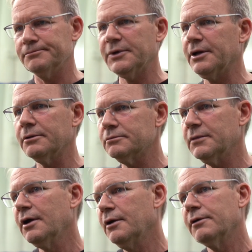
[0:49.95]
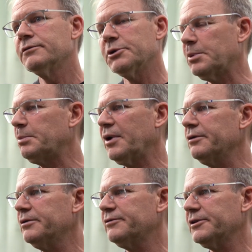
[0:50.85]
you know, to prepare
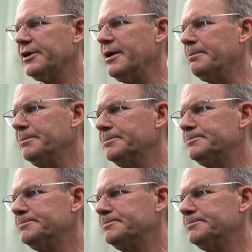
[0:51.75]
them for the game.